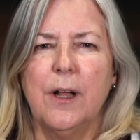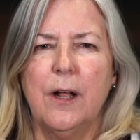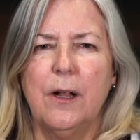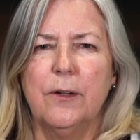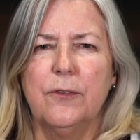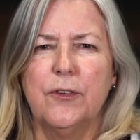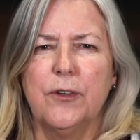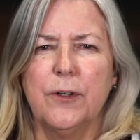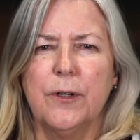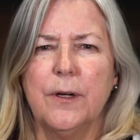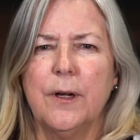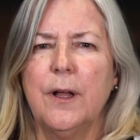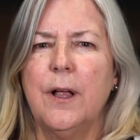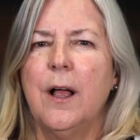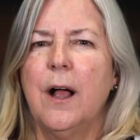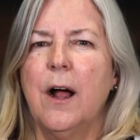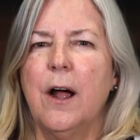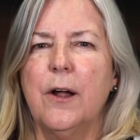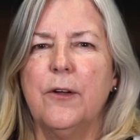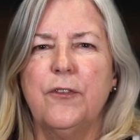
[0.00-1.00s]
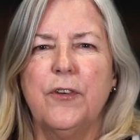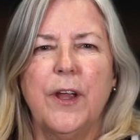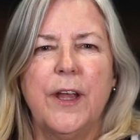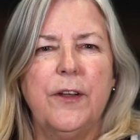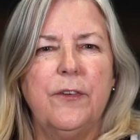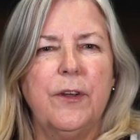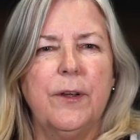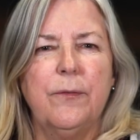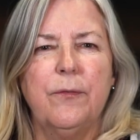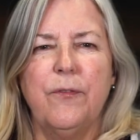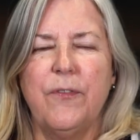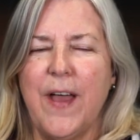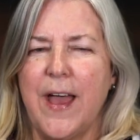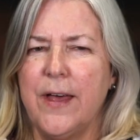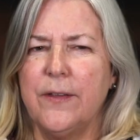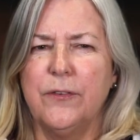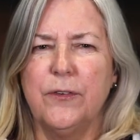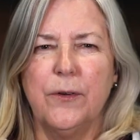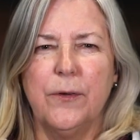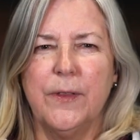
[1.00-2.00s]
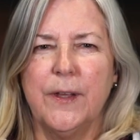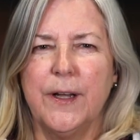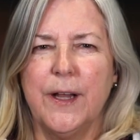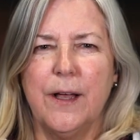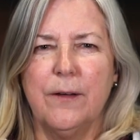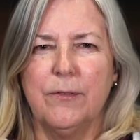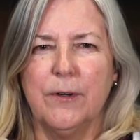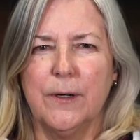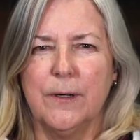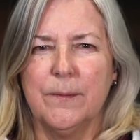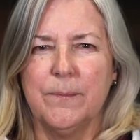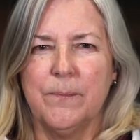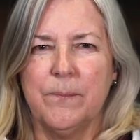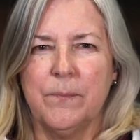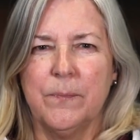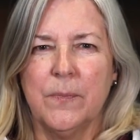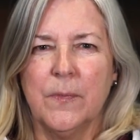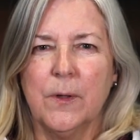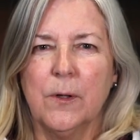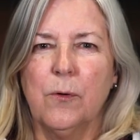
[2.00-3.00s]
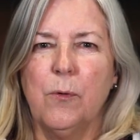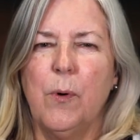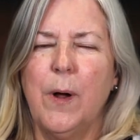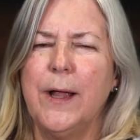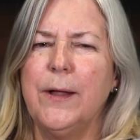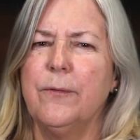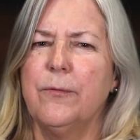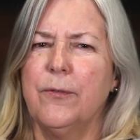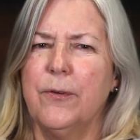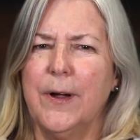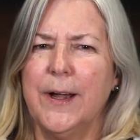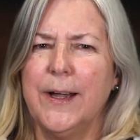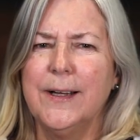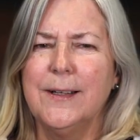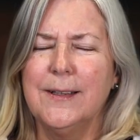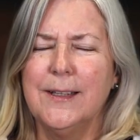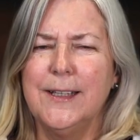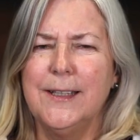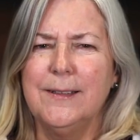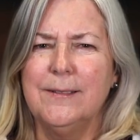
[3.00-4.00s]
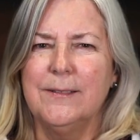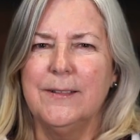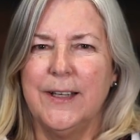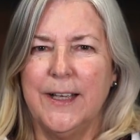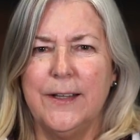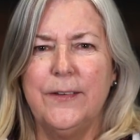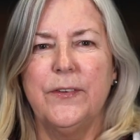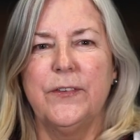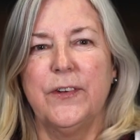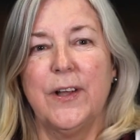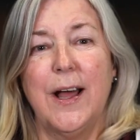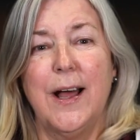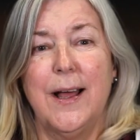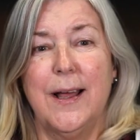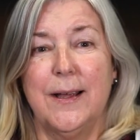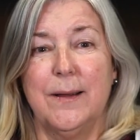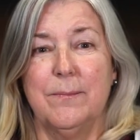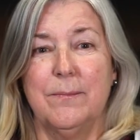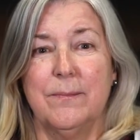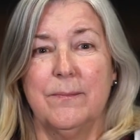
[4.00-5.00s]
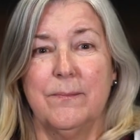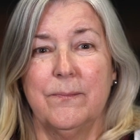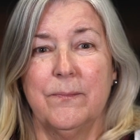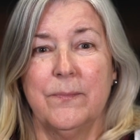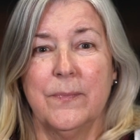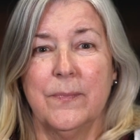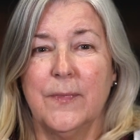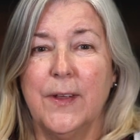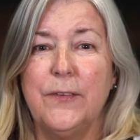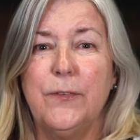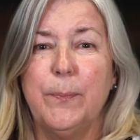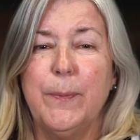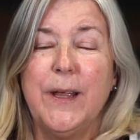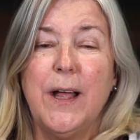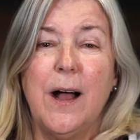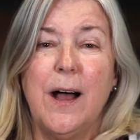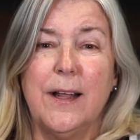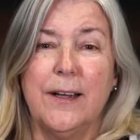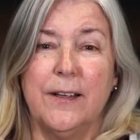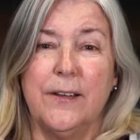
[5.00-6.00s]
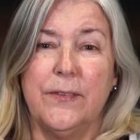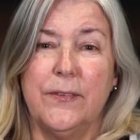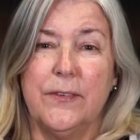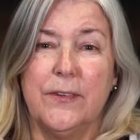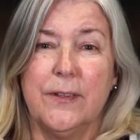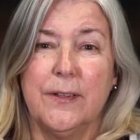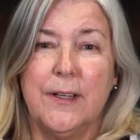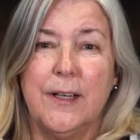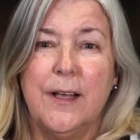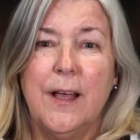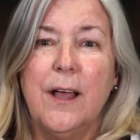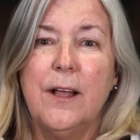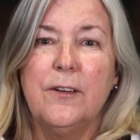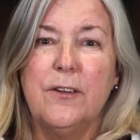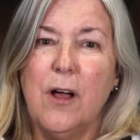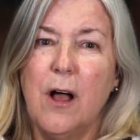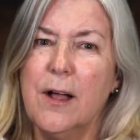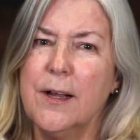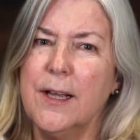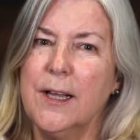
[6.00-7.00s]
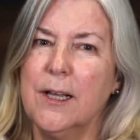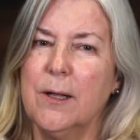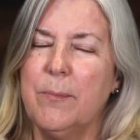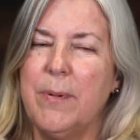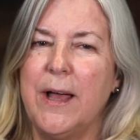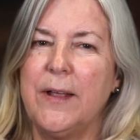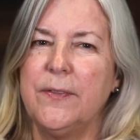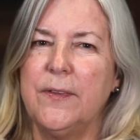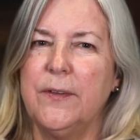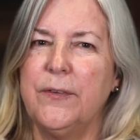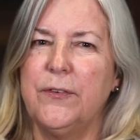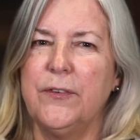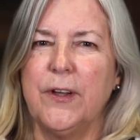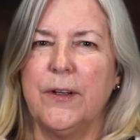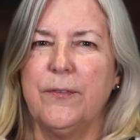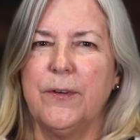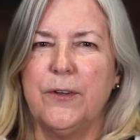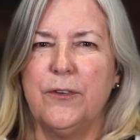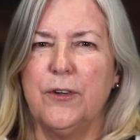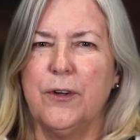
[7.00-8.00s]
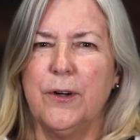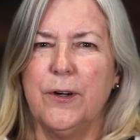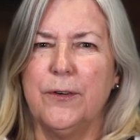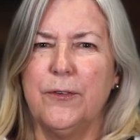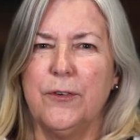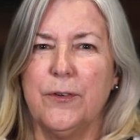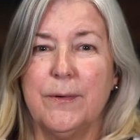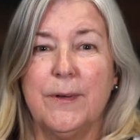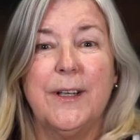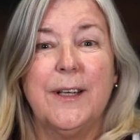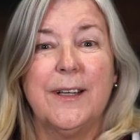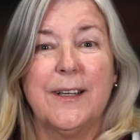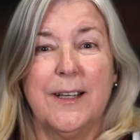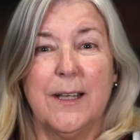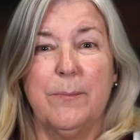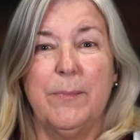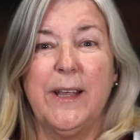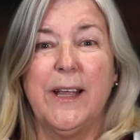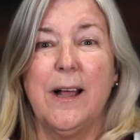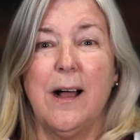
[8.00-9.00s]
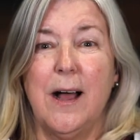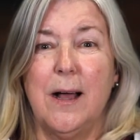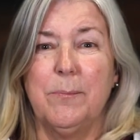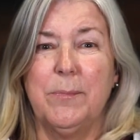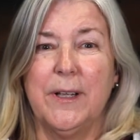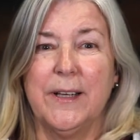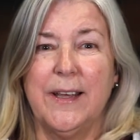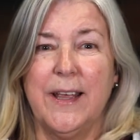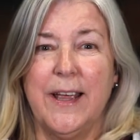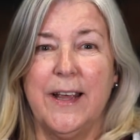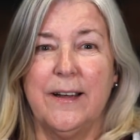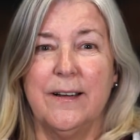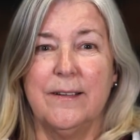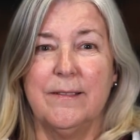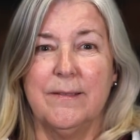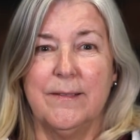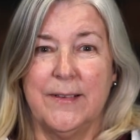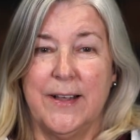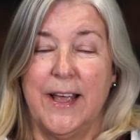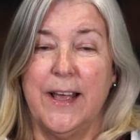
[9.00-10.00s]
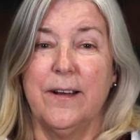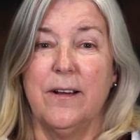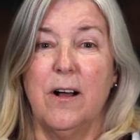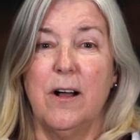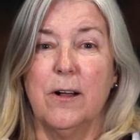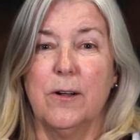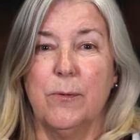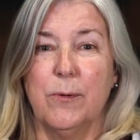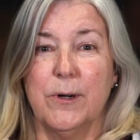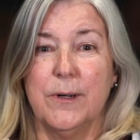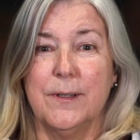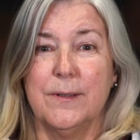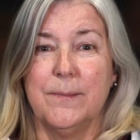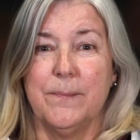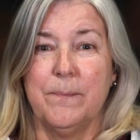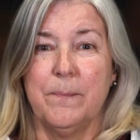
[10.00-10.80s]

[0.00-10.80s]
culture are changing faster than ever. Quite frankly, it's time. Let's be honest. Talking about this stuff at church can be complicated and awkward.